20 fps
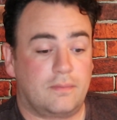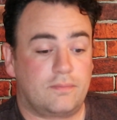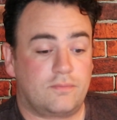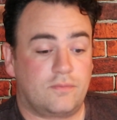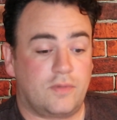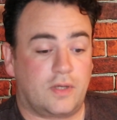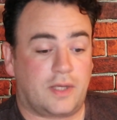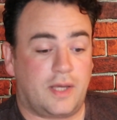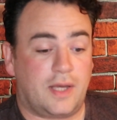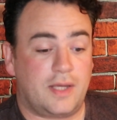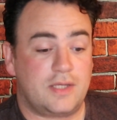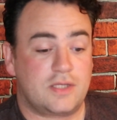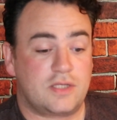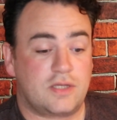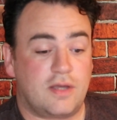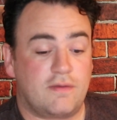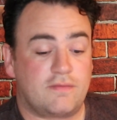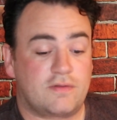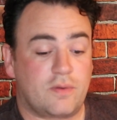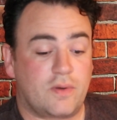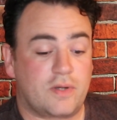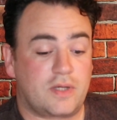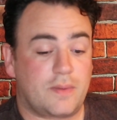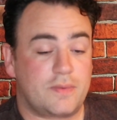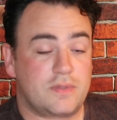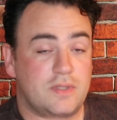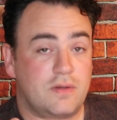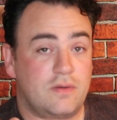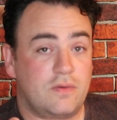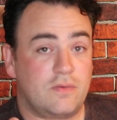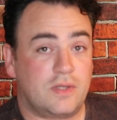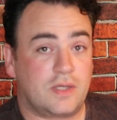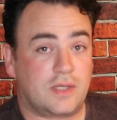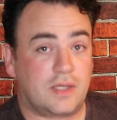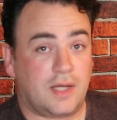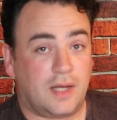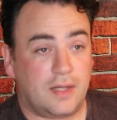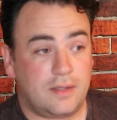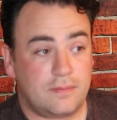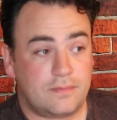Okay, so if someone comes at you with a
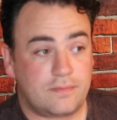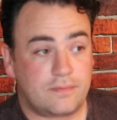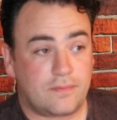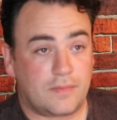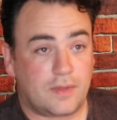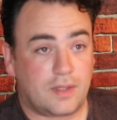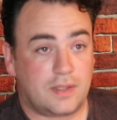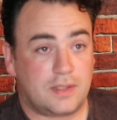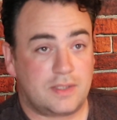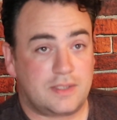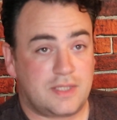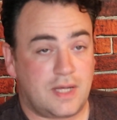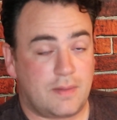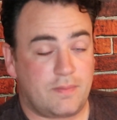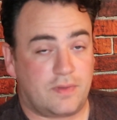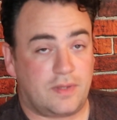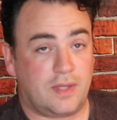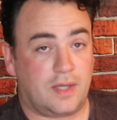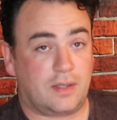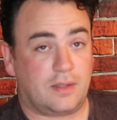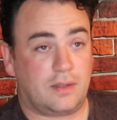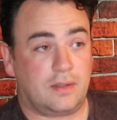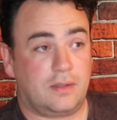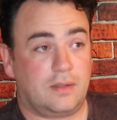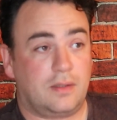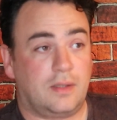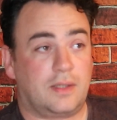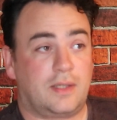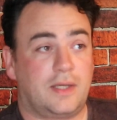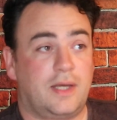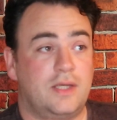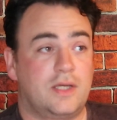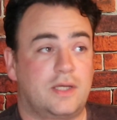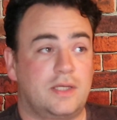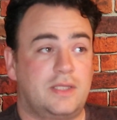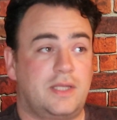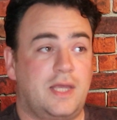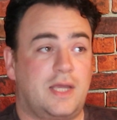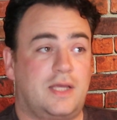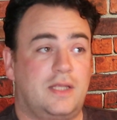gun, same thing. Okay, you can
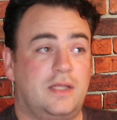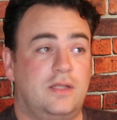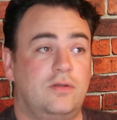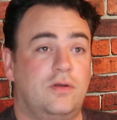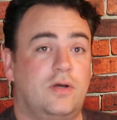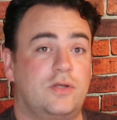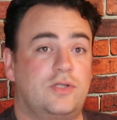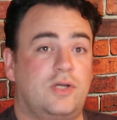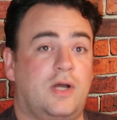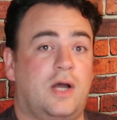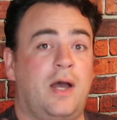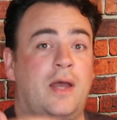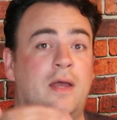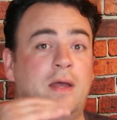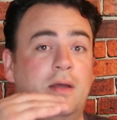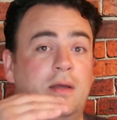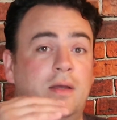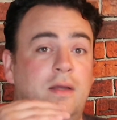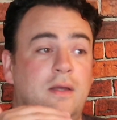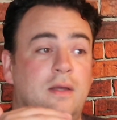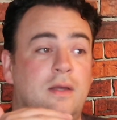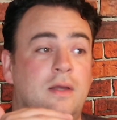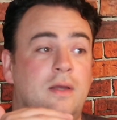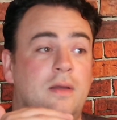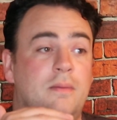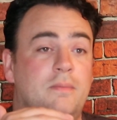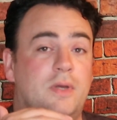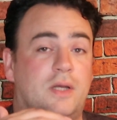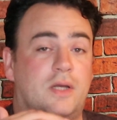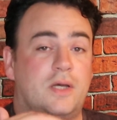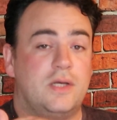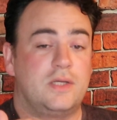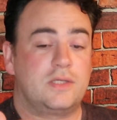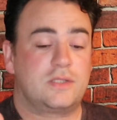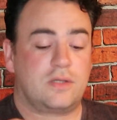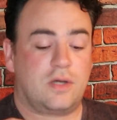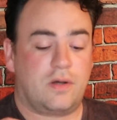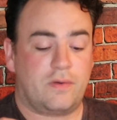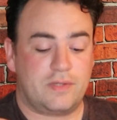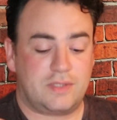take it a notch higher, because
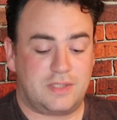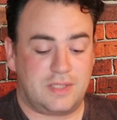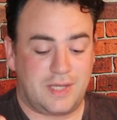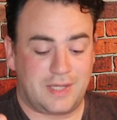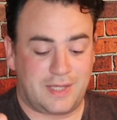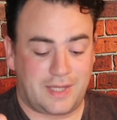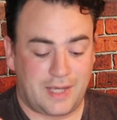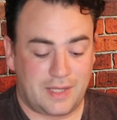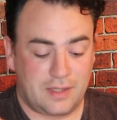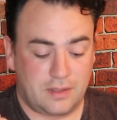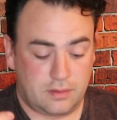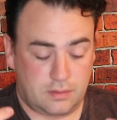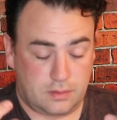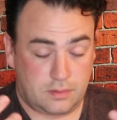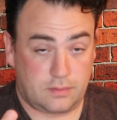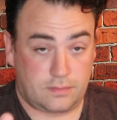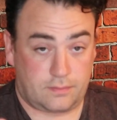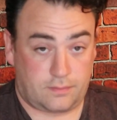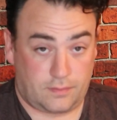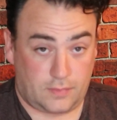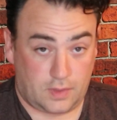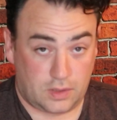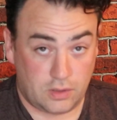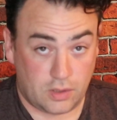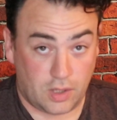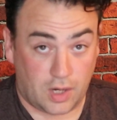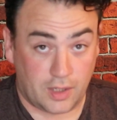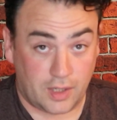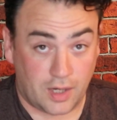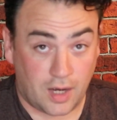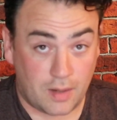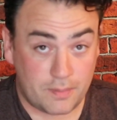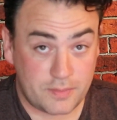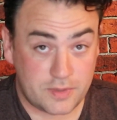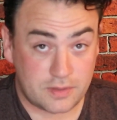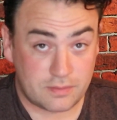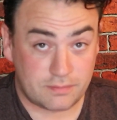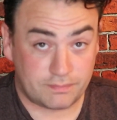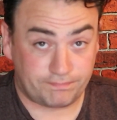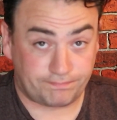obviously again, you're unarmed
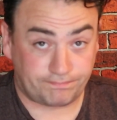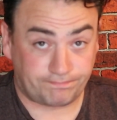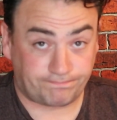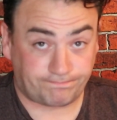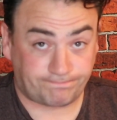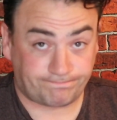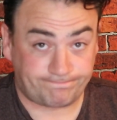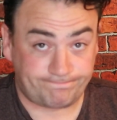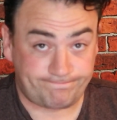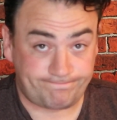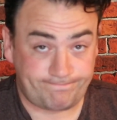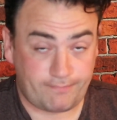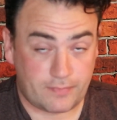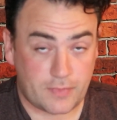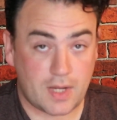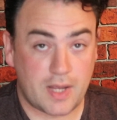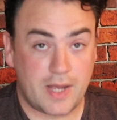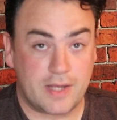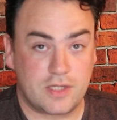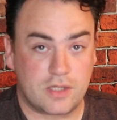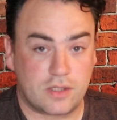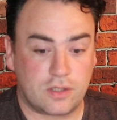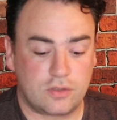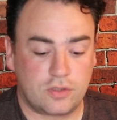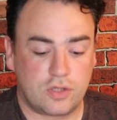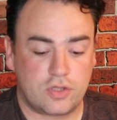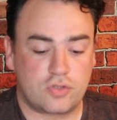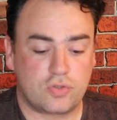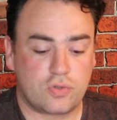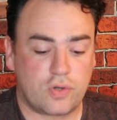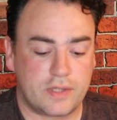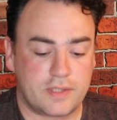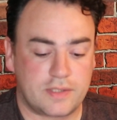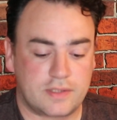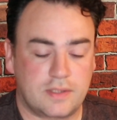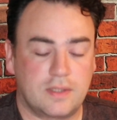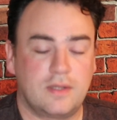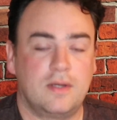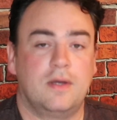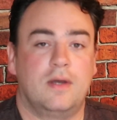and you've got no choice
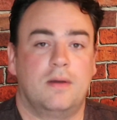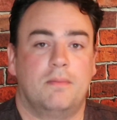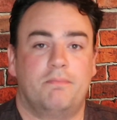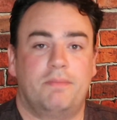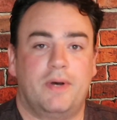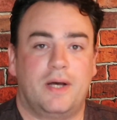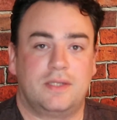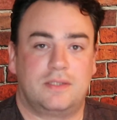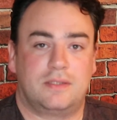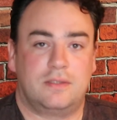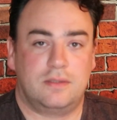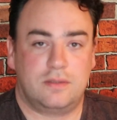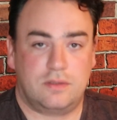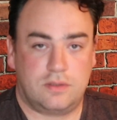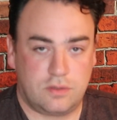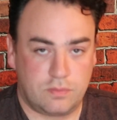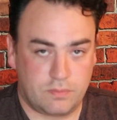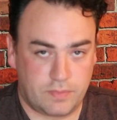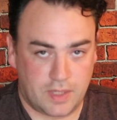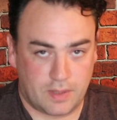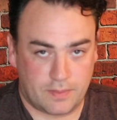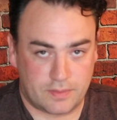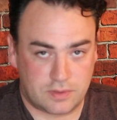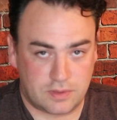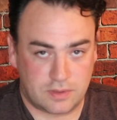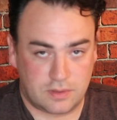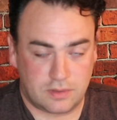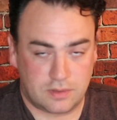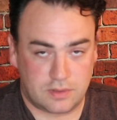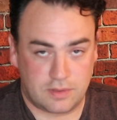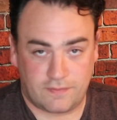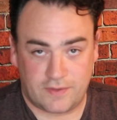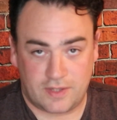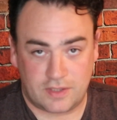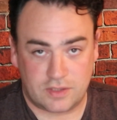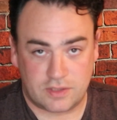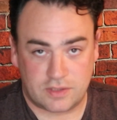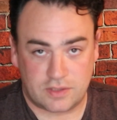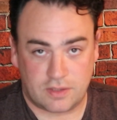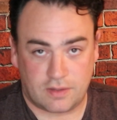but to be able to defend
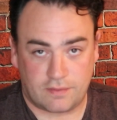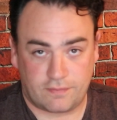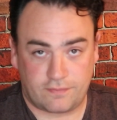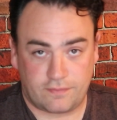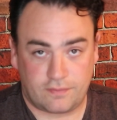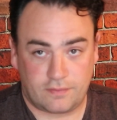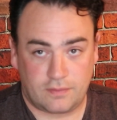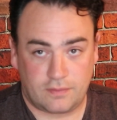yourself.